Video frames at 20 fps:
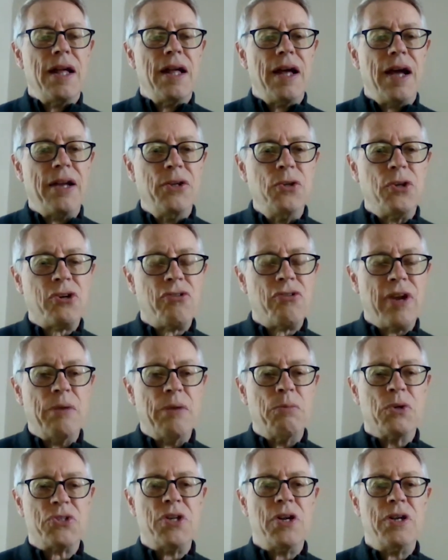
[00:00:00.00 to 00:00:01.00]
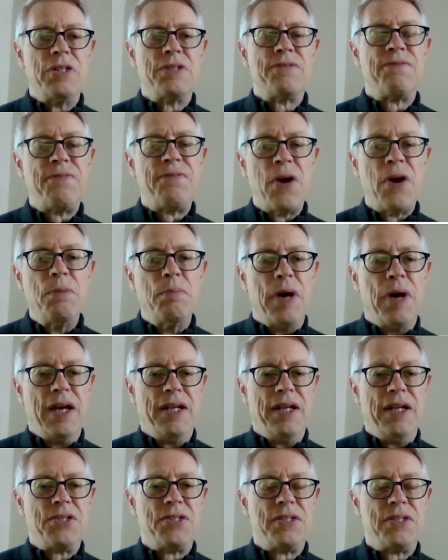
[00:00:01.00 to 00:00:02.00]
and you create what's known as
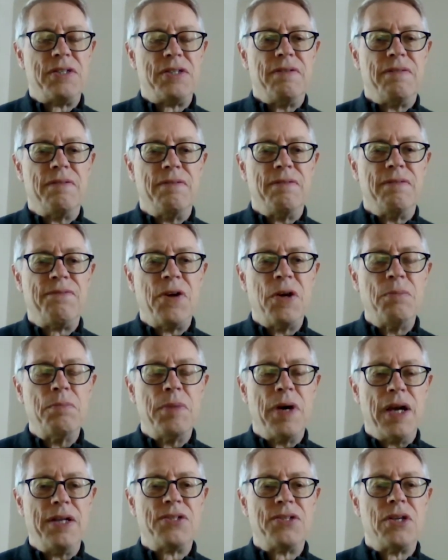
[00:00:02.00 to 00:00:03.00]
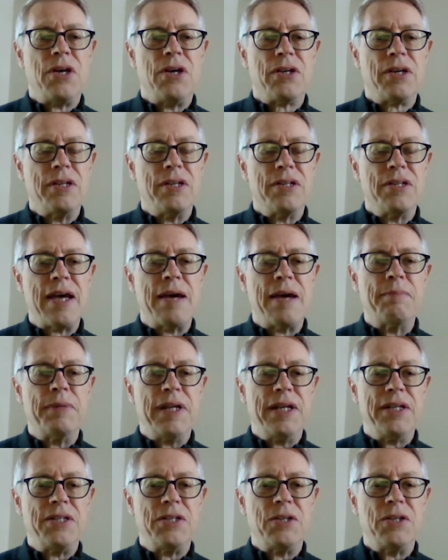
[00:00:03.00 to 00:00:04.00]
fomites. Fomites are
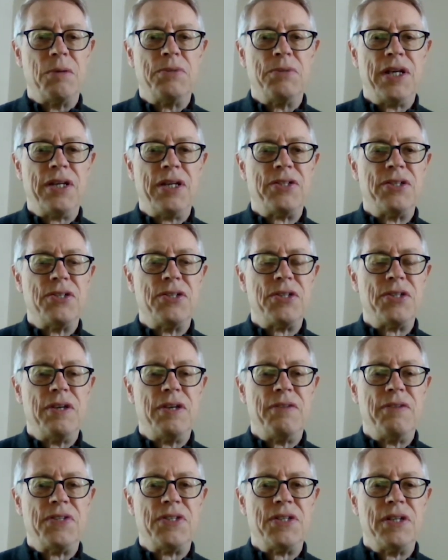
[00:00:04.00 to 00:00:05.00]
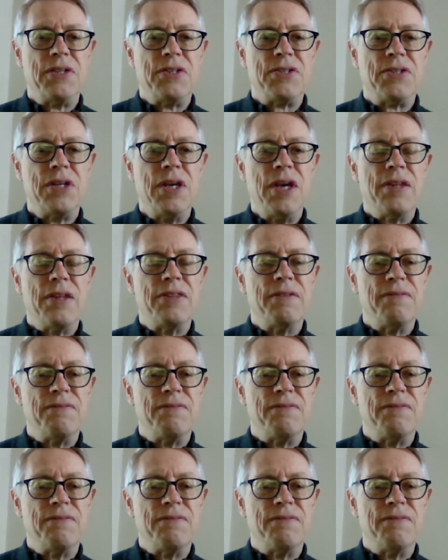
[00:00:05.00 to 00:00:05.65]
contaminated objects and surfaces. The